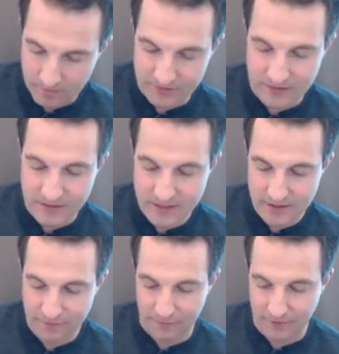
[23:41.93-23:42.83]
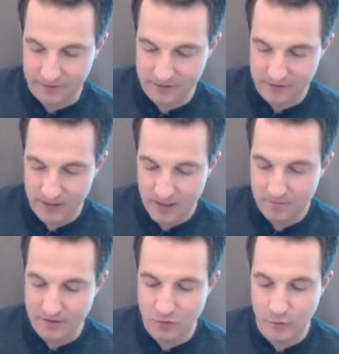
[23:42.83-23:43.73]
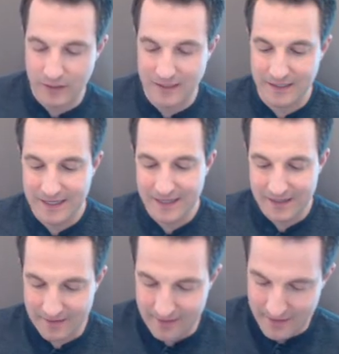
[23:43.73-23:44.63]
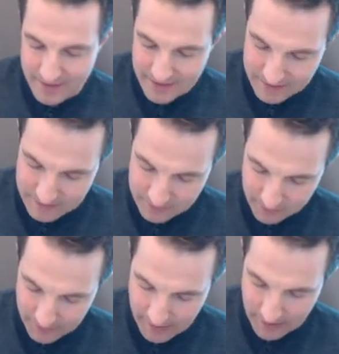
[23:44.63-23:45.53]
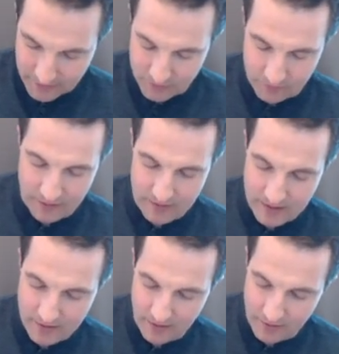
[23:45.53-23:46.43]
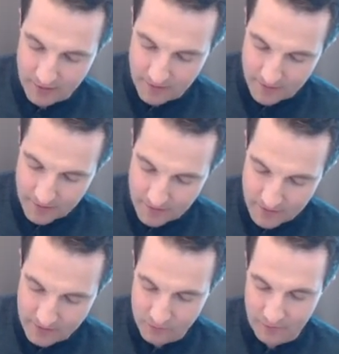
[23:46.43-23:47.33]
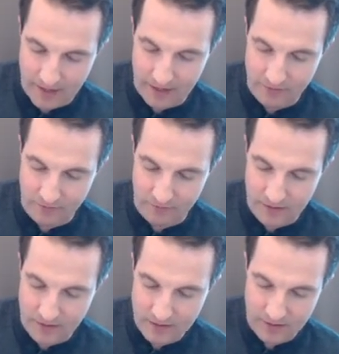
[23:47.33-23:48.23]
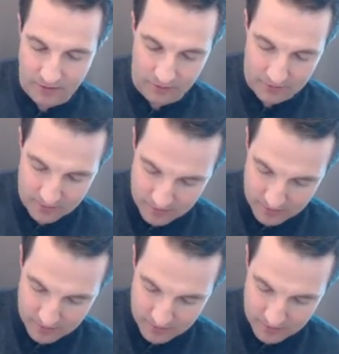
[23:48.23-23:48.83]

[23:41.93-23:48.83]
But the difference between this reaction right here and this reaction right here